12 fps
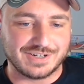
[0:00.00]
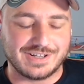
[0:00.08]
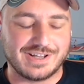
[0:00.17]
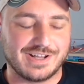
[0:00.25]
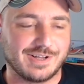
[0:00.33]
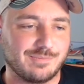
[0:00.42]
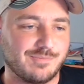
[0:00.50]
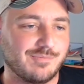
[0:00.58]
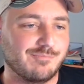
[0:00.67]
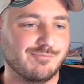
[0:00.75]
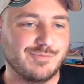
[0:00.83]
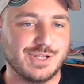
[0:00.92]

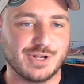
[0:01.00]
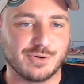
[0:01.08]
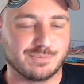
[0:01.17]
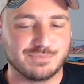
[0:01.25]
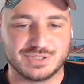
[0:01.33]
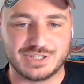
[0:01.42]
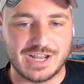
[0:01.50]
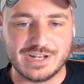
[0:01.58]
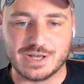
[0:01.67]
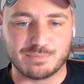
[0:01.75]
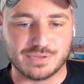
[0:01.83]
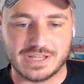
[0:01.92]
You know, staying
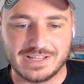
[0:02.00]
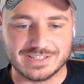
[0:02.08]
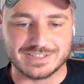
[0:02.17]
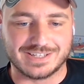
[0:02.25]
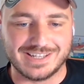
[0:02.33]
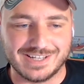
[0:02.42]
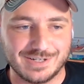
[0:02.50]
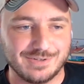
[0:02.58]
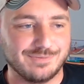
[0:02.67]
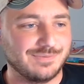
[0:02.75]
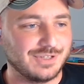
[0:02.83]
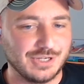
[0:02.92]
up late as a kid.